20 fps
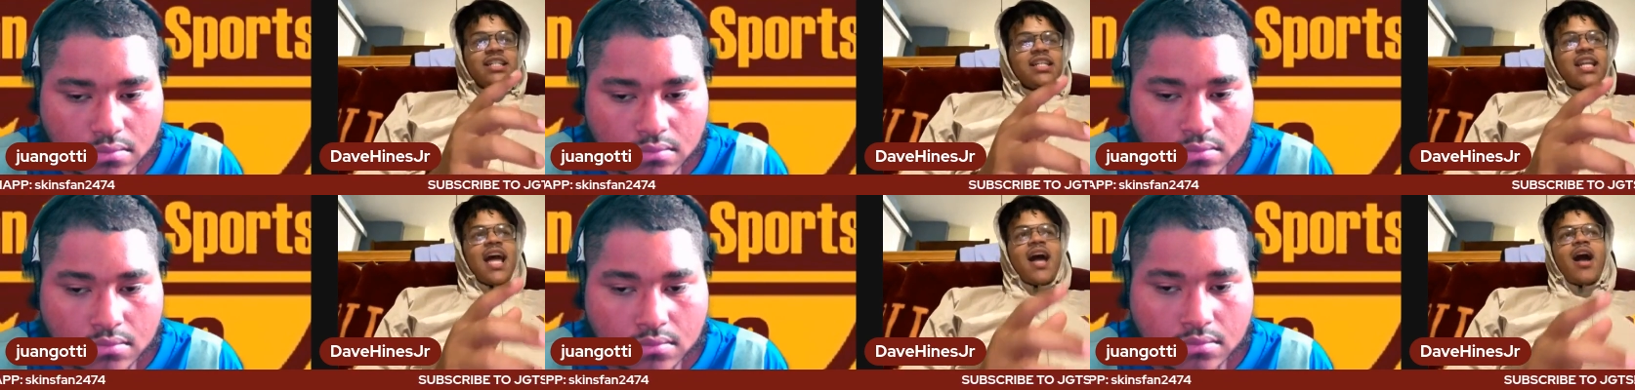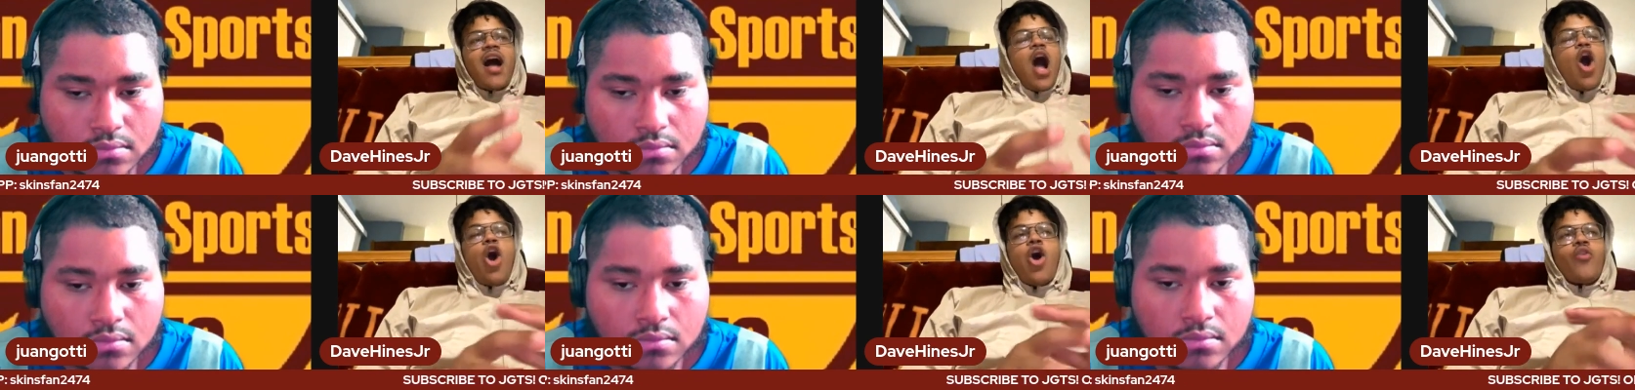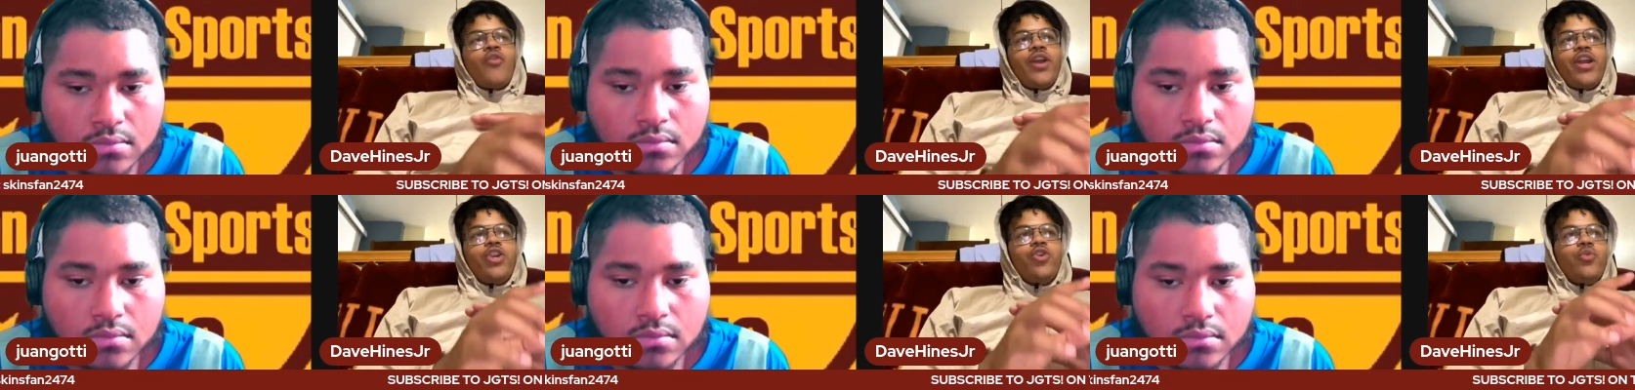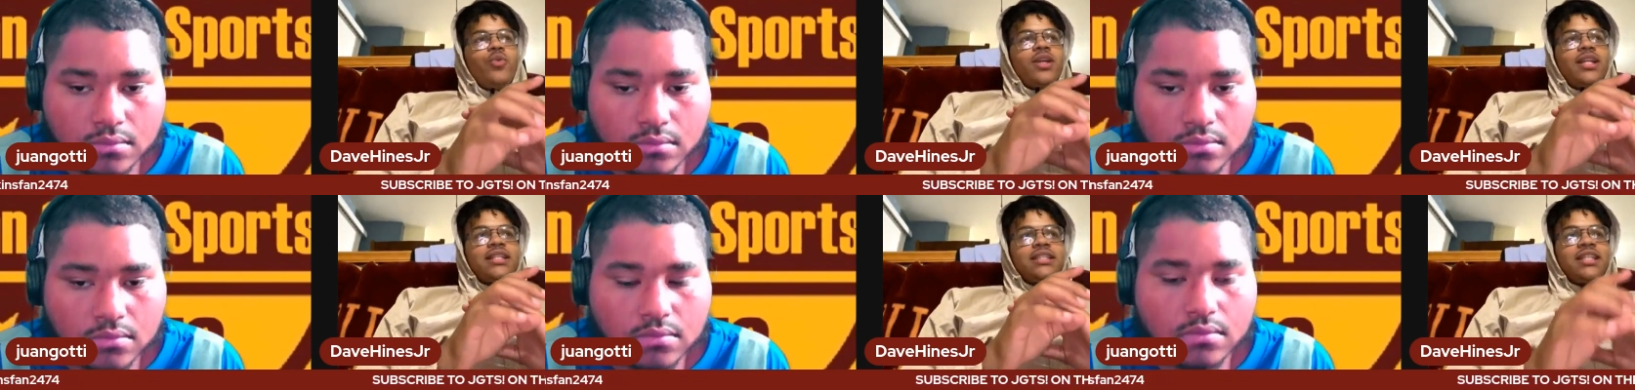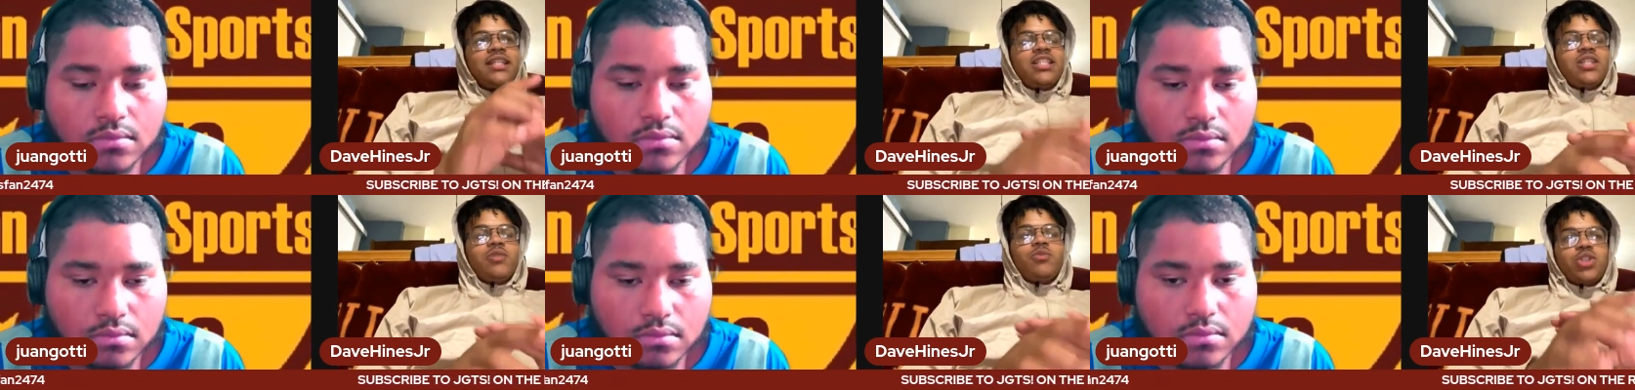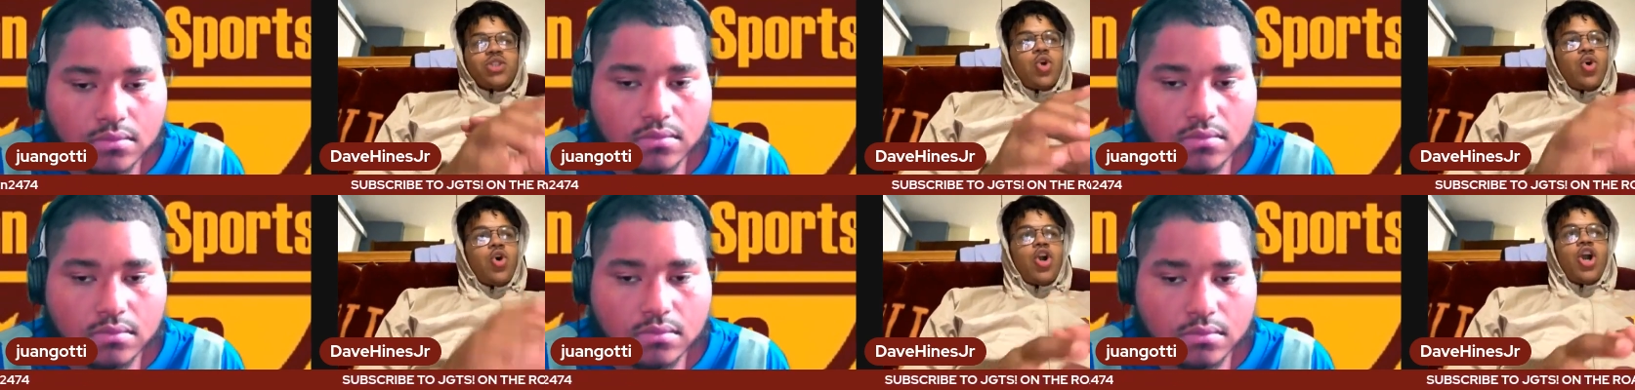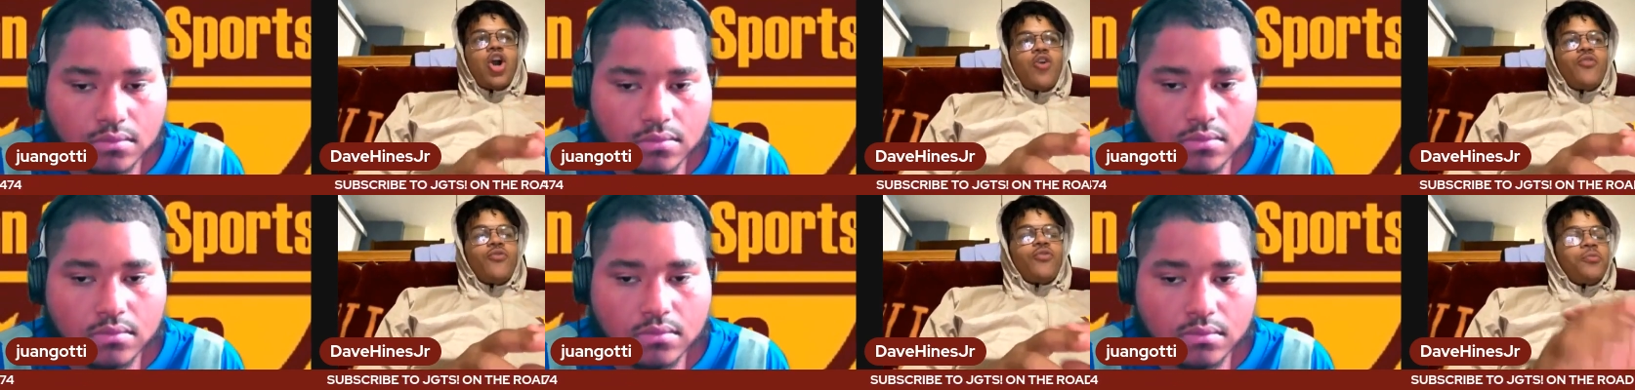Speaker 1: and I already knew where the season was gonna
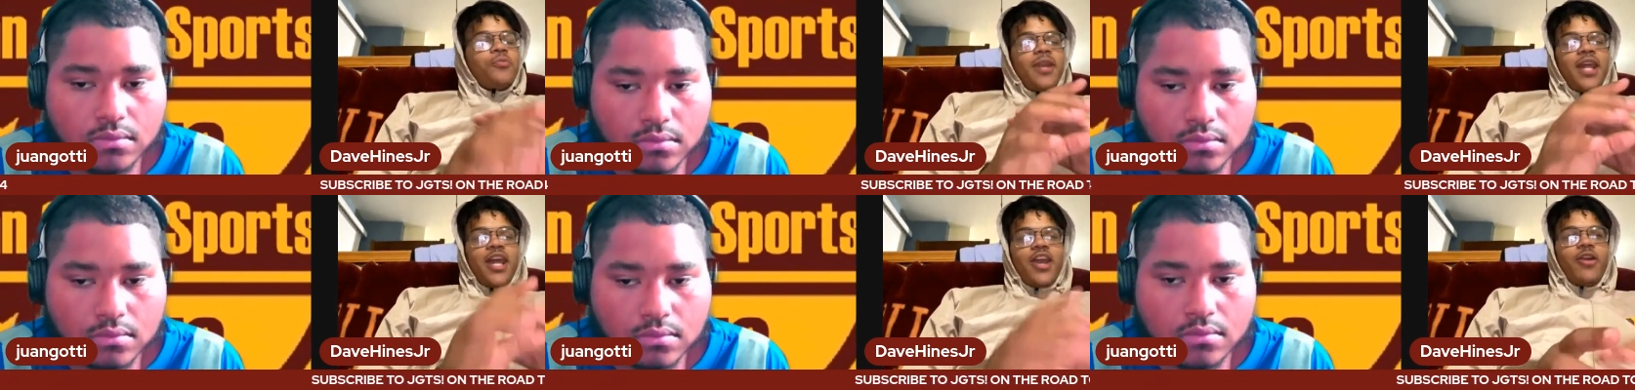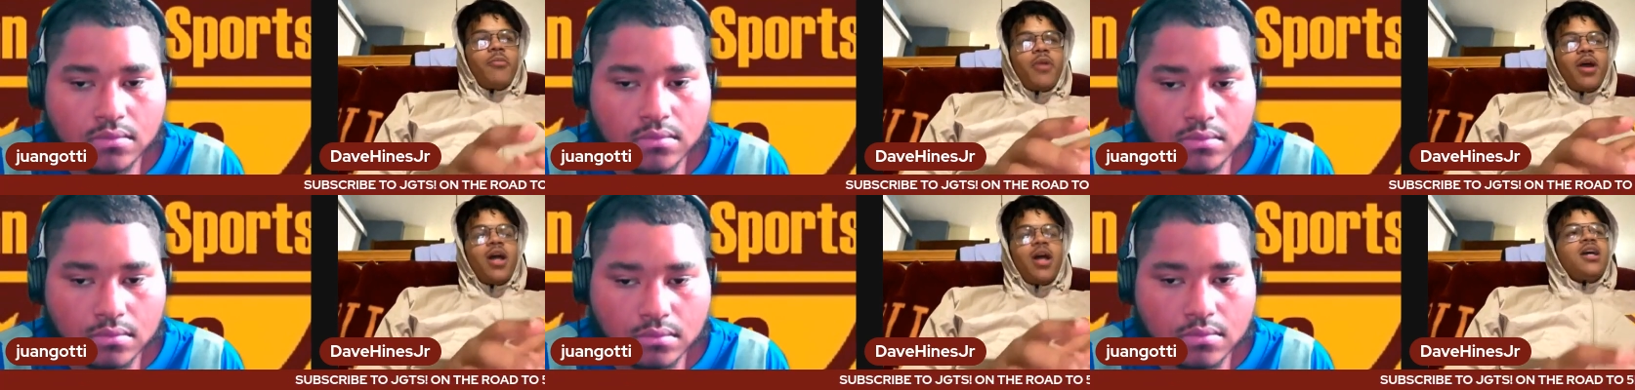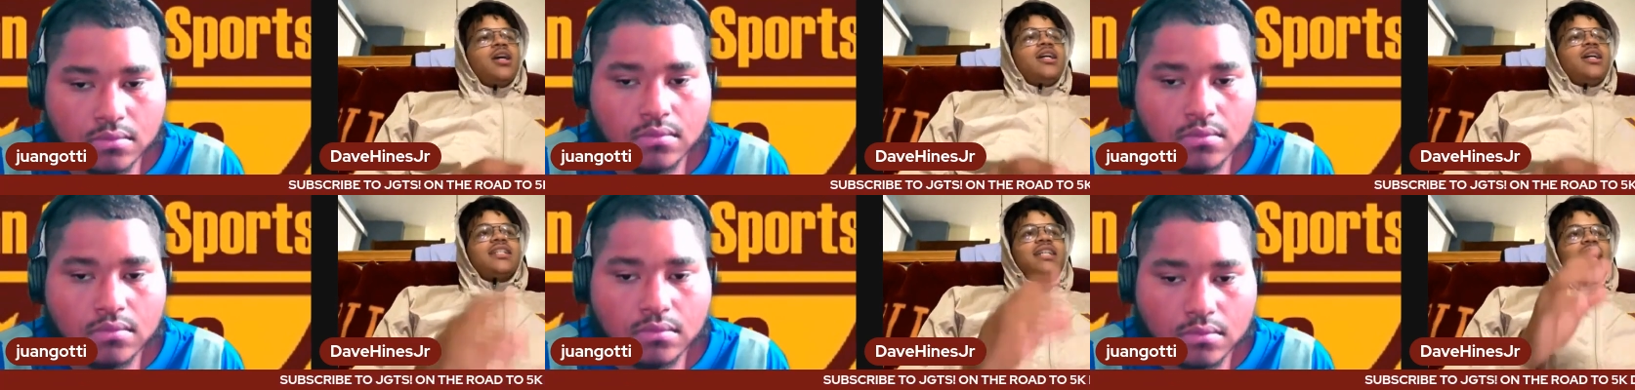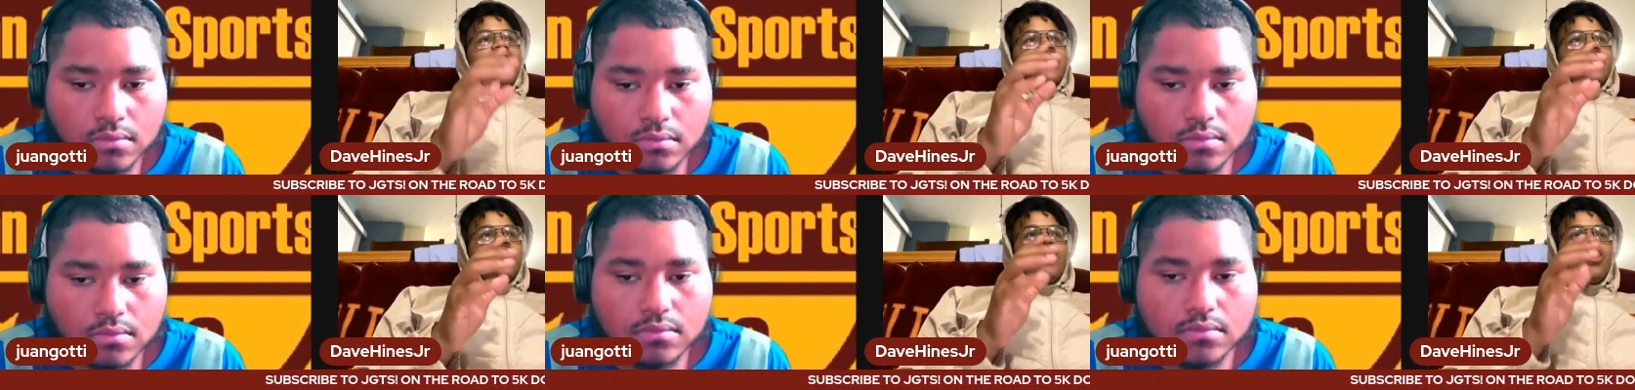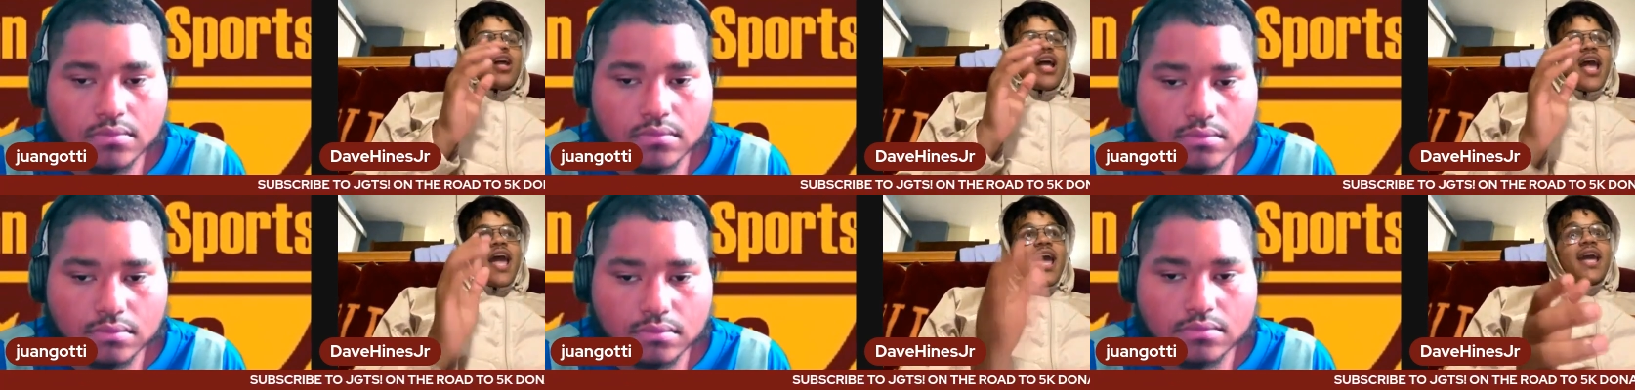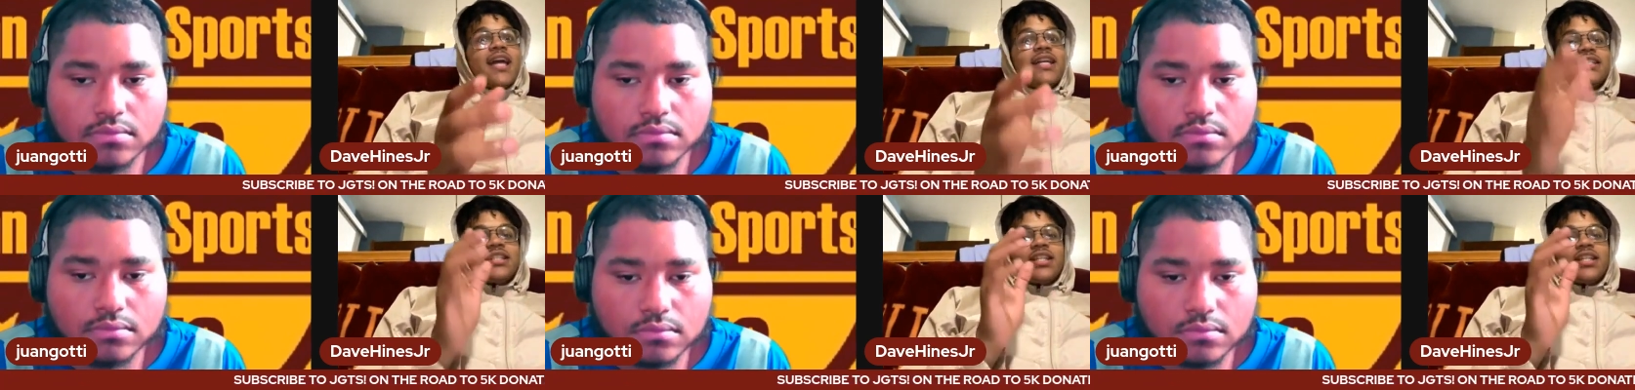go from there. But Scott Turner has